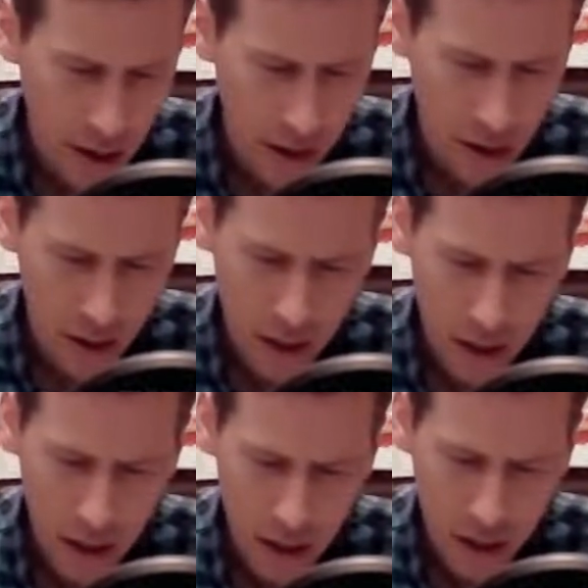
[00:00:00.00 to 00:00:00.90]

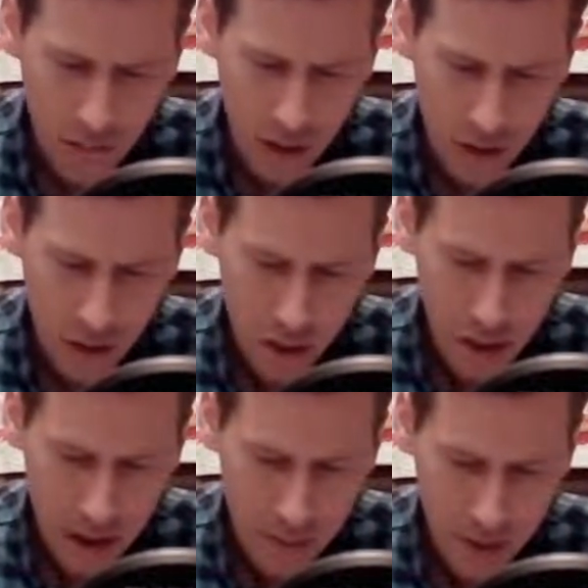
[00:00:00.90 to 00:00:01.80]
And they
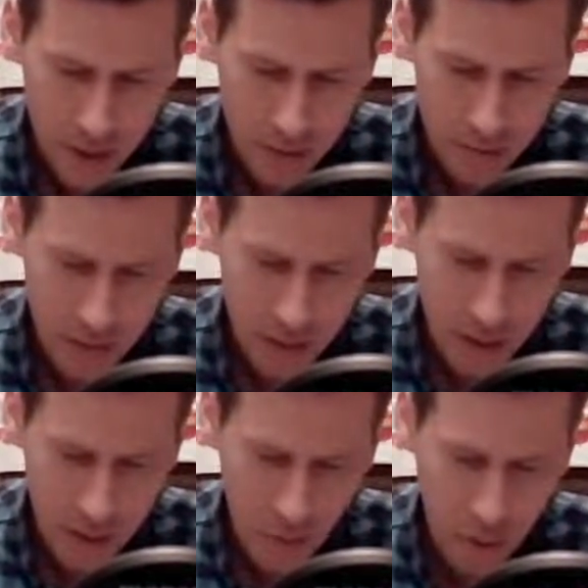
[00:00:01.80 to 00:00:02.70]
eventually name it,
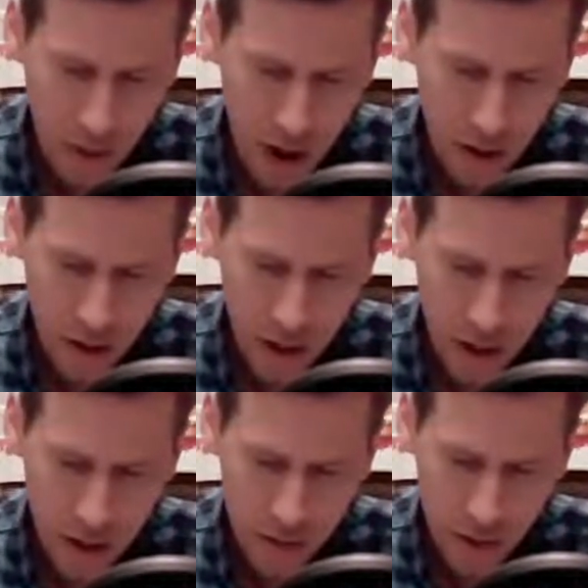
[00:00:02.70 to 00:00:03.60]
in more modern
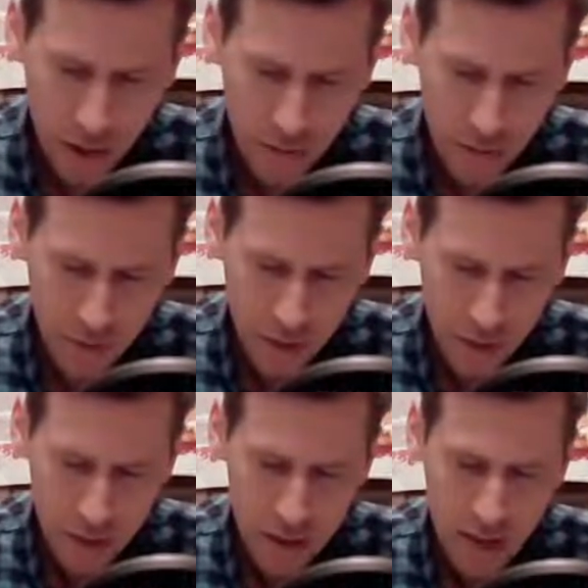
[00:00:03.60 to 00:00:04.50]
day history,
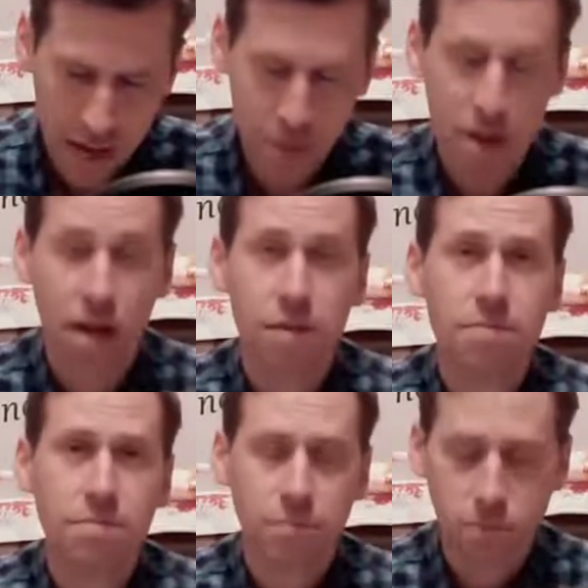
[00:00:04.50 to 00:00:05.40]

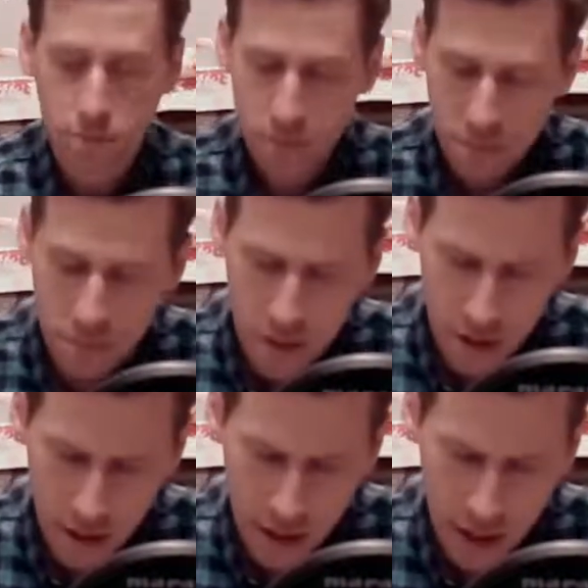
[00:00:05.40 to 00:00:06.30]
Zabargad.
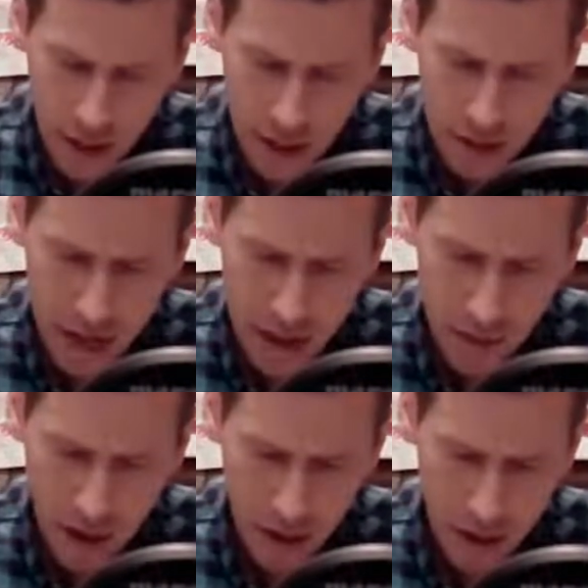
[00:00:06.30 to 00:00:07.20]
And
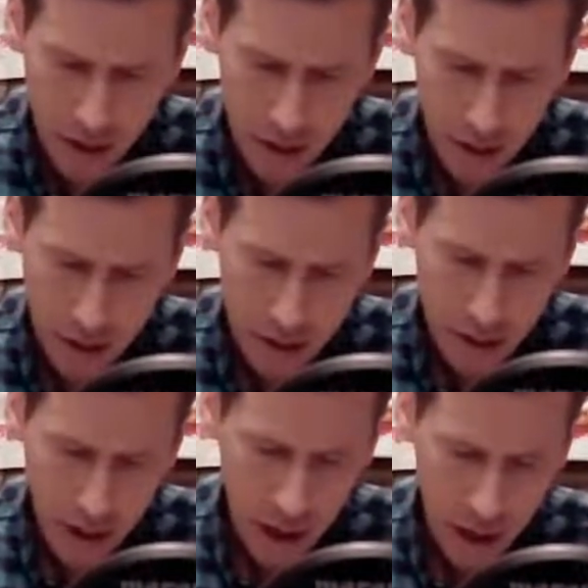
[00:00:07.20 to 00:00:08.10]
Zabargad
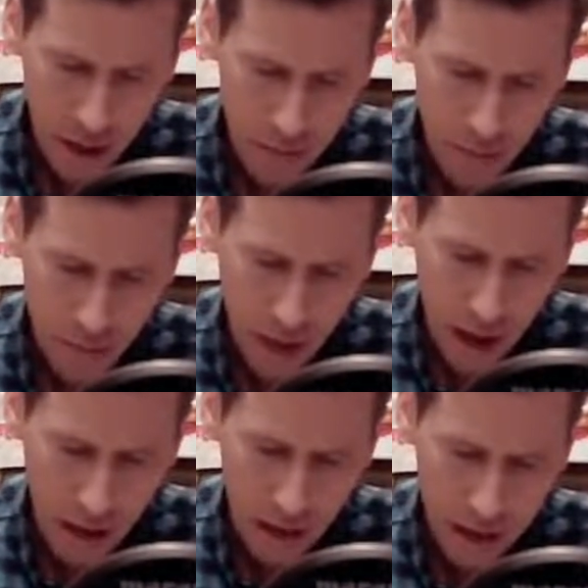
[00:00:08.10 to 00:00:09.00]

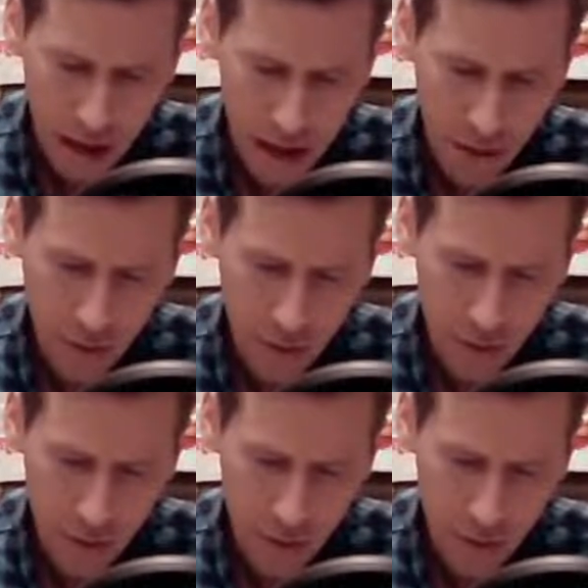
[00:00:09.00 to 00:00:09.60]
Island now,